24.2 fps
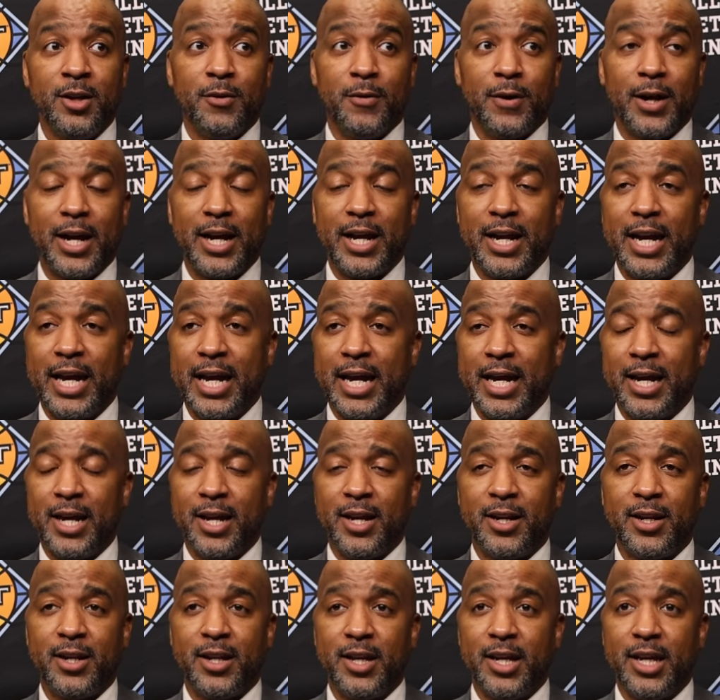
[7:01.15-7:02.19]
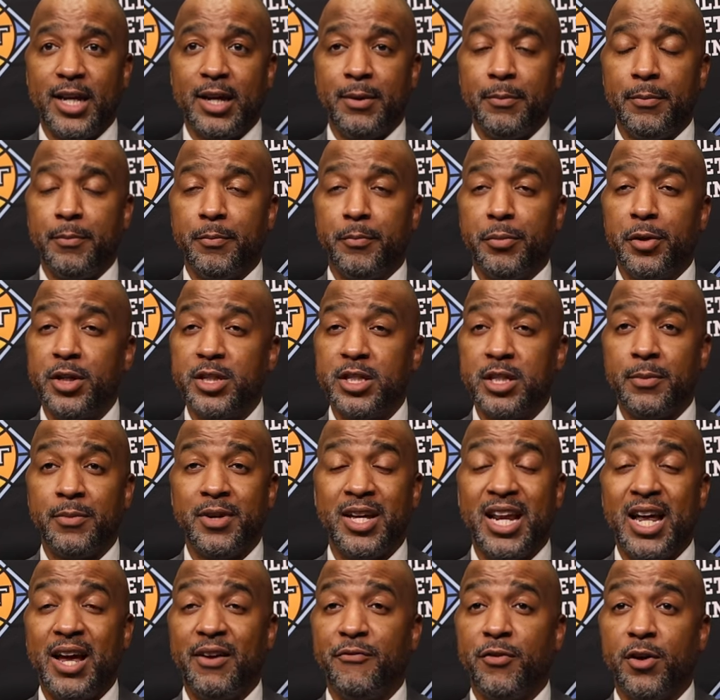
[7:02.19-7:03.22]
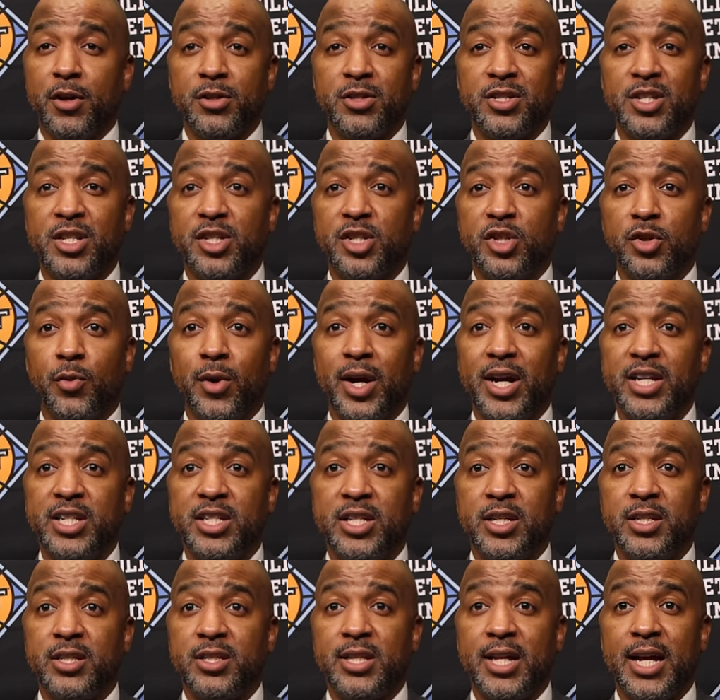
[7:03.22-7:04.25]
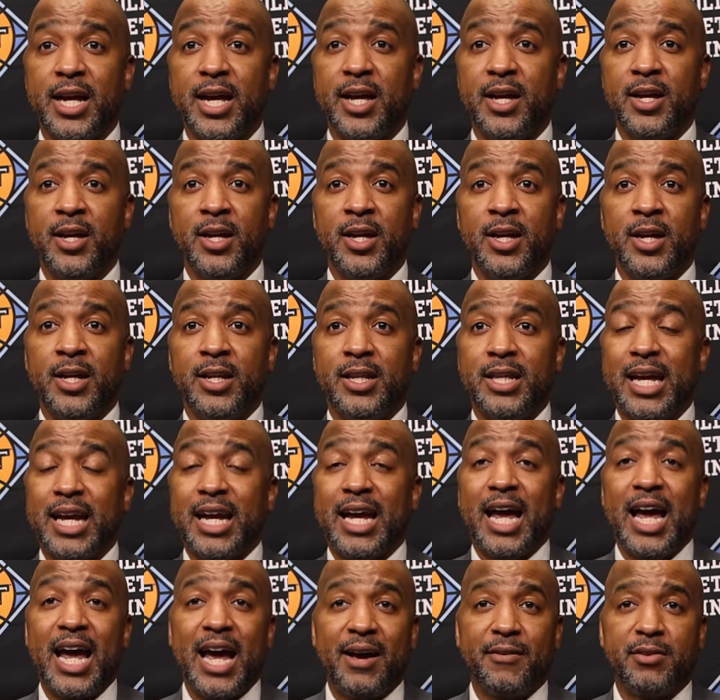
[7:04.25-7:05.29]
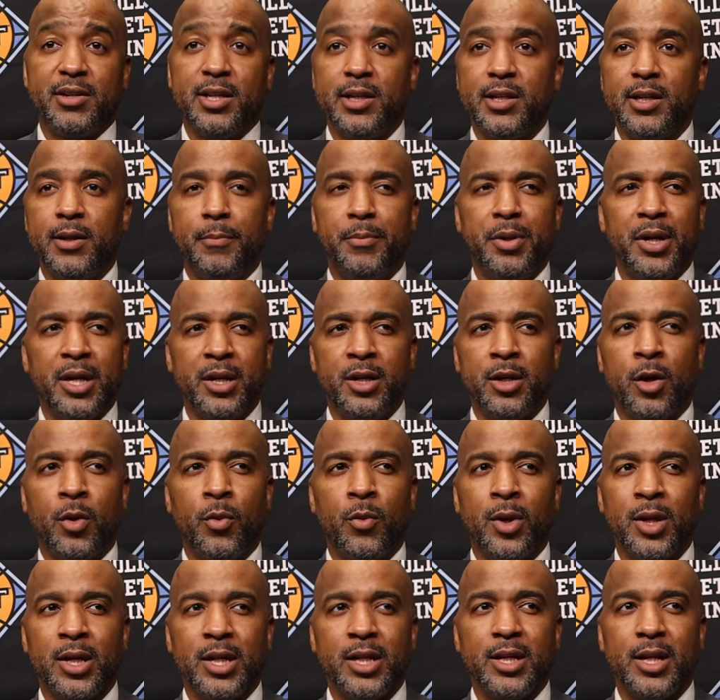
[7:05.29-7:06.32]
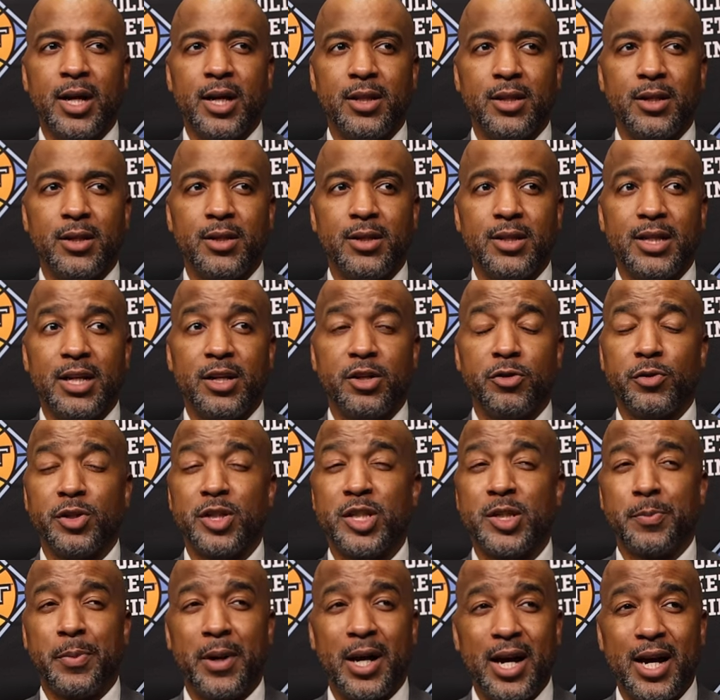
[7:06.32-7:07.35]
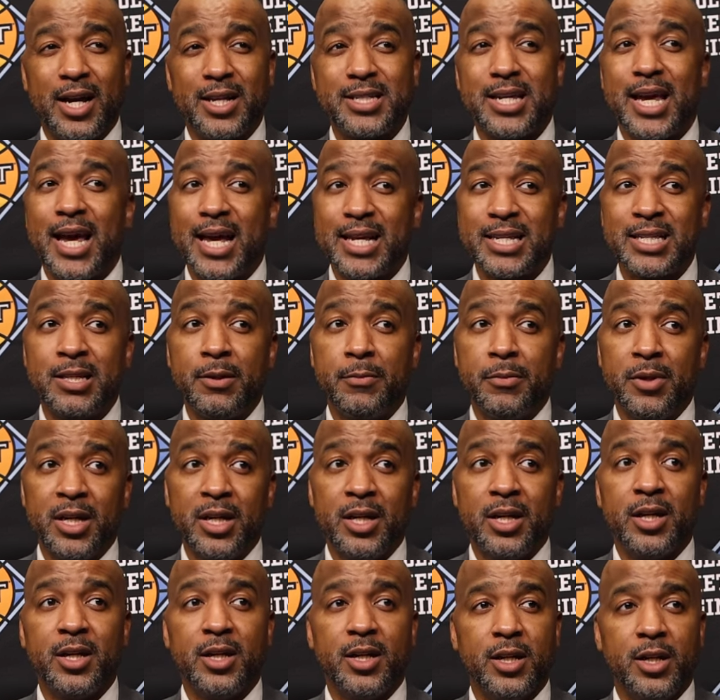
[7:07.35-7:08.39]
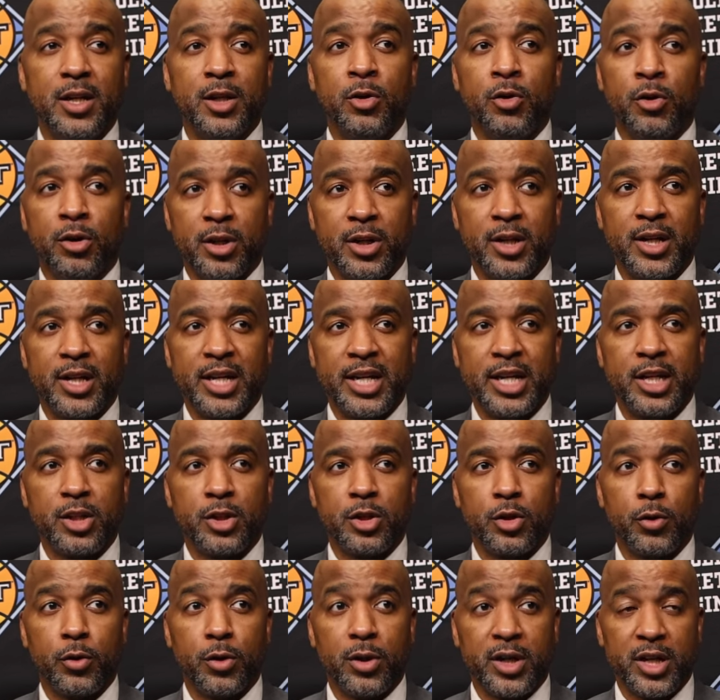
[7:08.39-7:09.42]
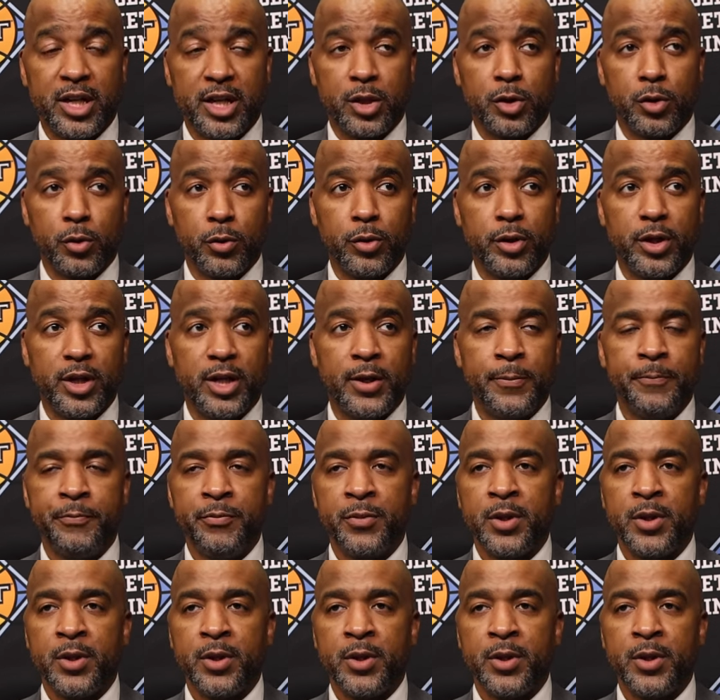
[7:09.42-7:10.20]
right? And it puts them in adverse situations that they have to depend on one another. Their response has to be good in order to get through it.